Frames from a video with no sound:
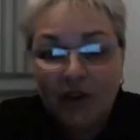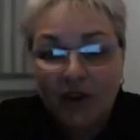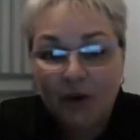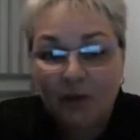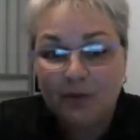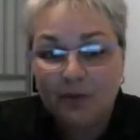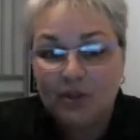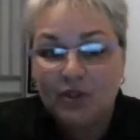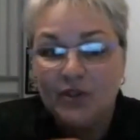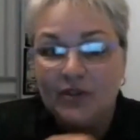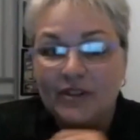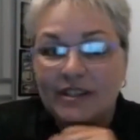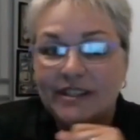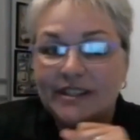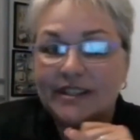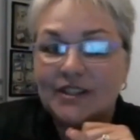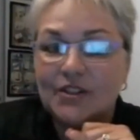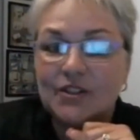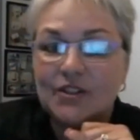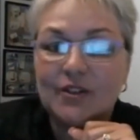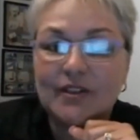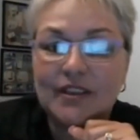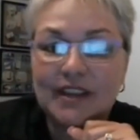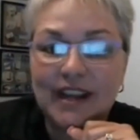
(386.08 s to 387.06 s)
opportunity
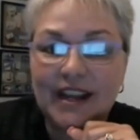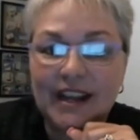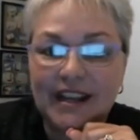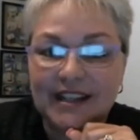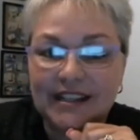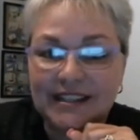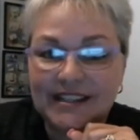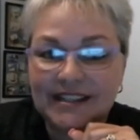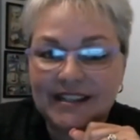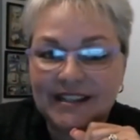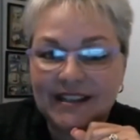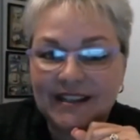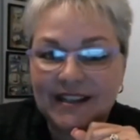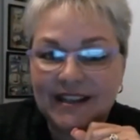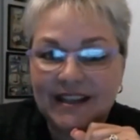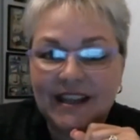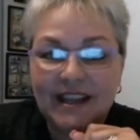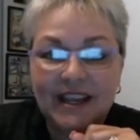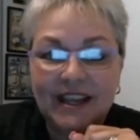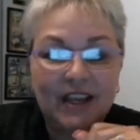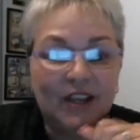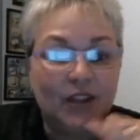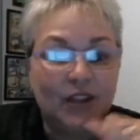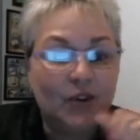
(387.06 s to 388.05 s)
to the next.
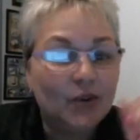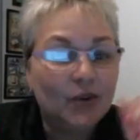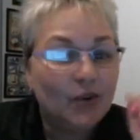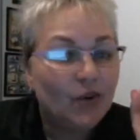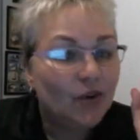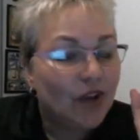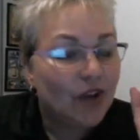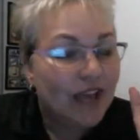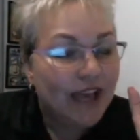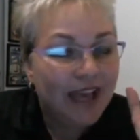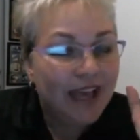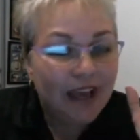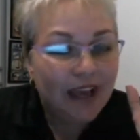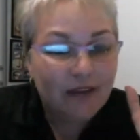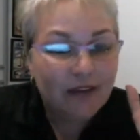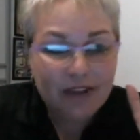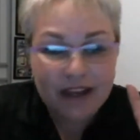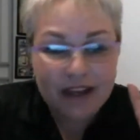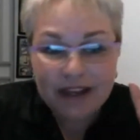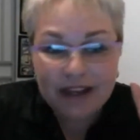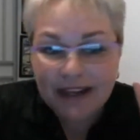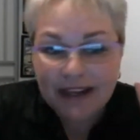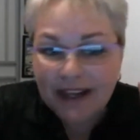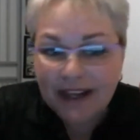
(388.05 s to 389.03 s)
You have
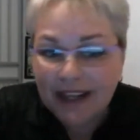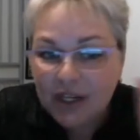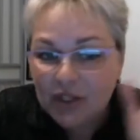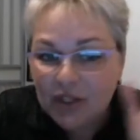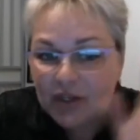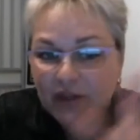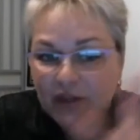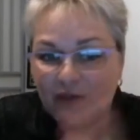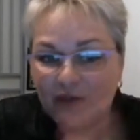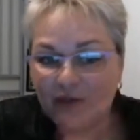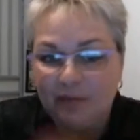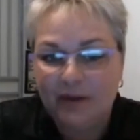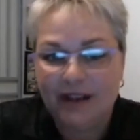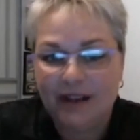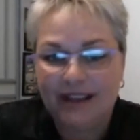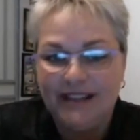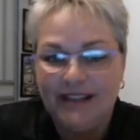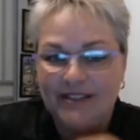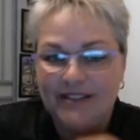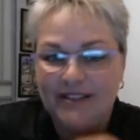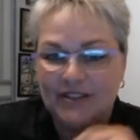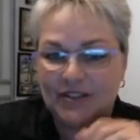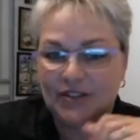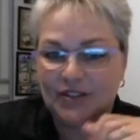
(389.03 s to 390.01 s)
a collection of
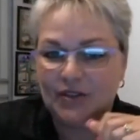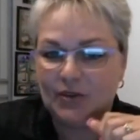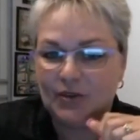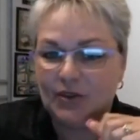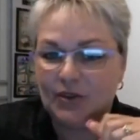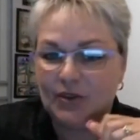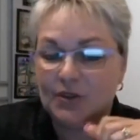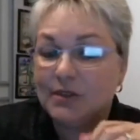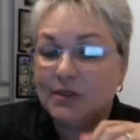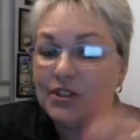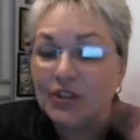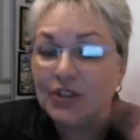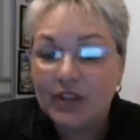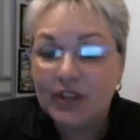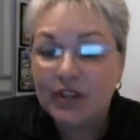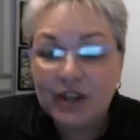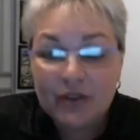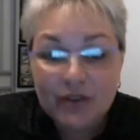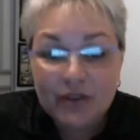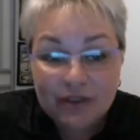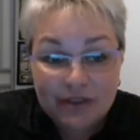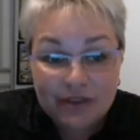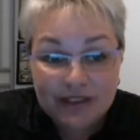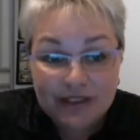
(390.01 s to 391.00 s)
plugins and tools, but you
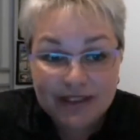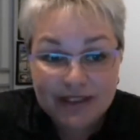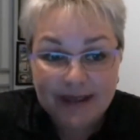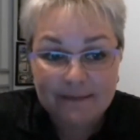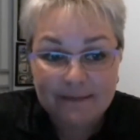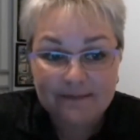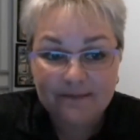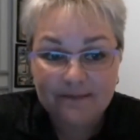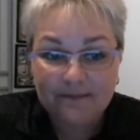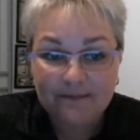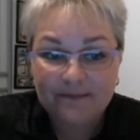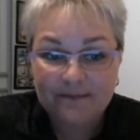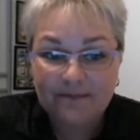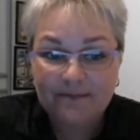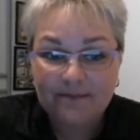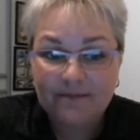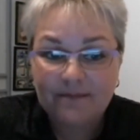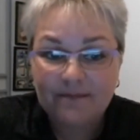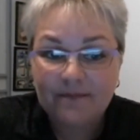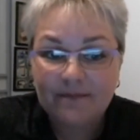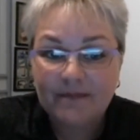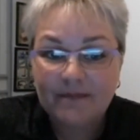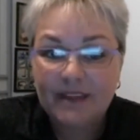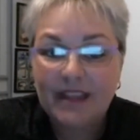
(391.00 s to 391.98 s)
don't use them.
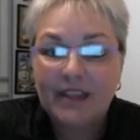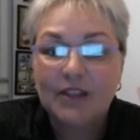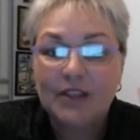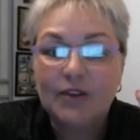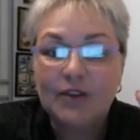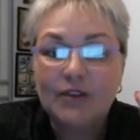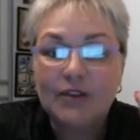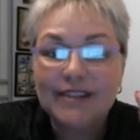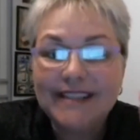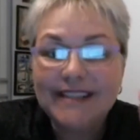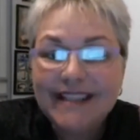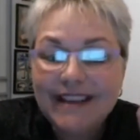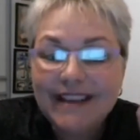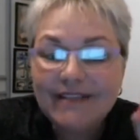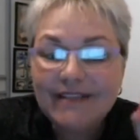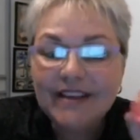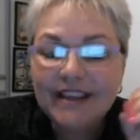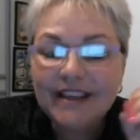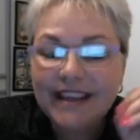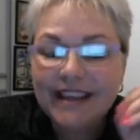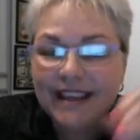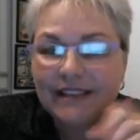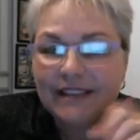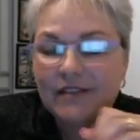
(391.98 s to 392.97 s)
You never
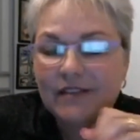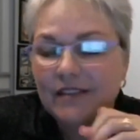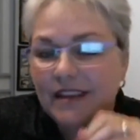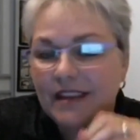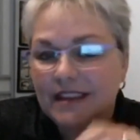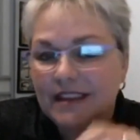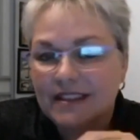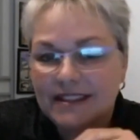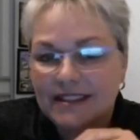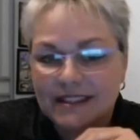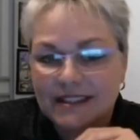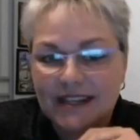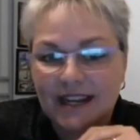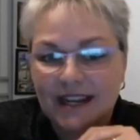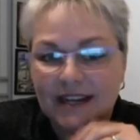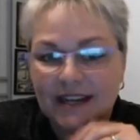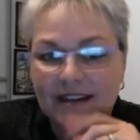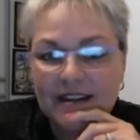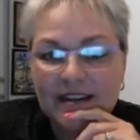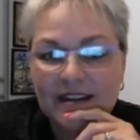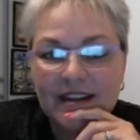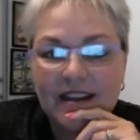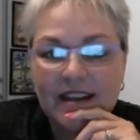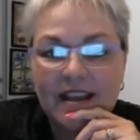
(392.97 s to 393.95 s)
get things
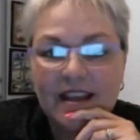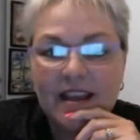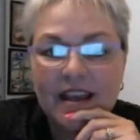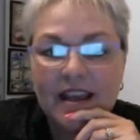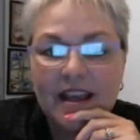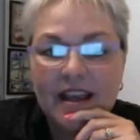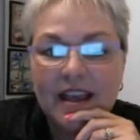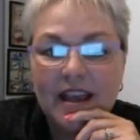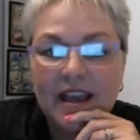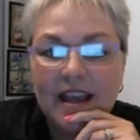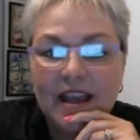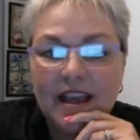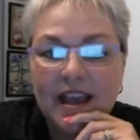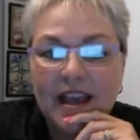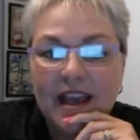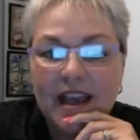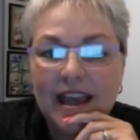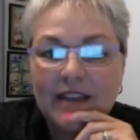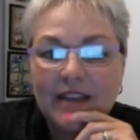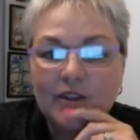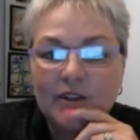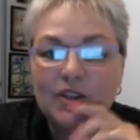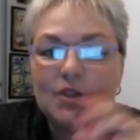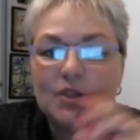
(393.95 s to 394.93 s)
done,
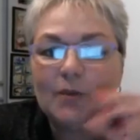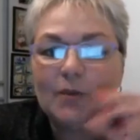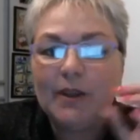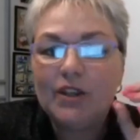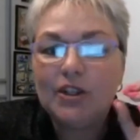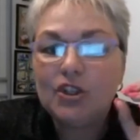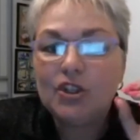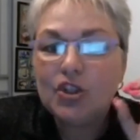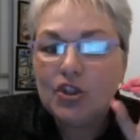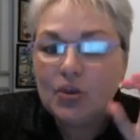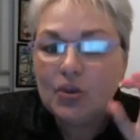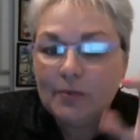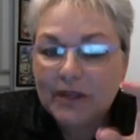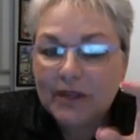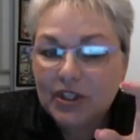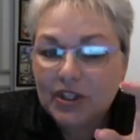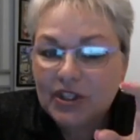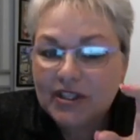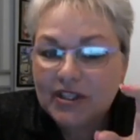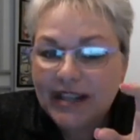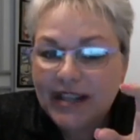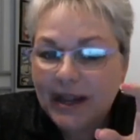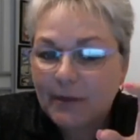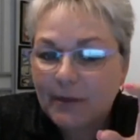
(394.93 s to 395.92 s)
and you spend too
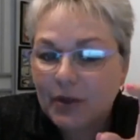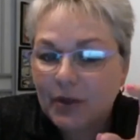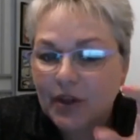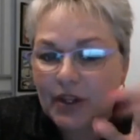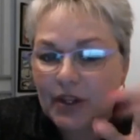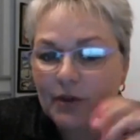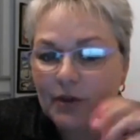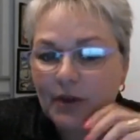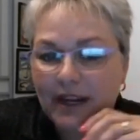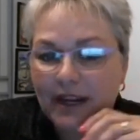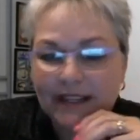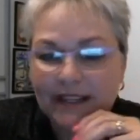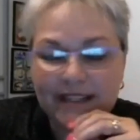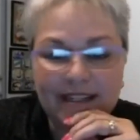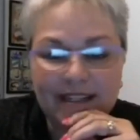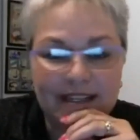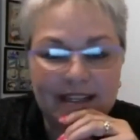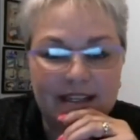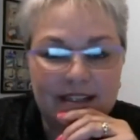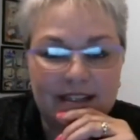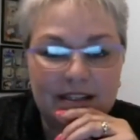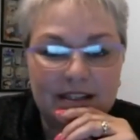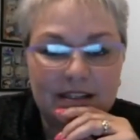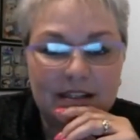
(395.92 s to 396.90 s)
much time on new
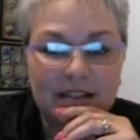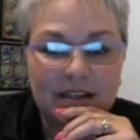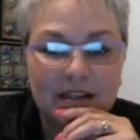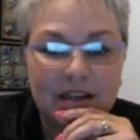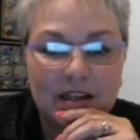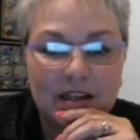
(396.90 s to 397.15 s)
ideas,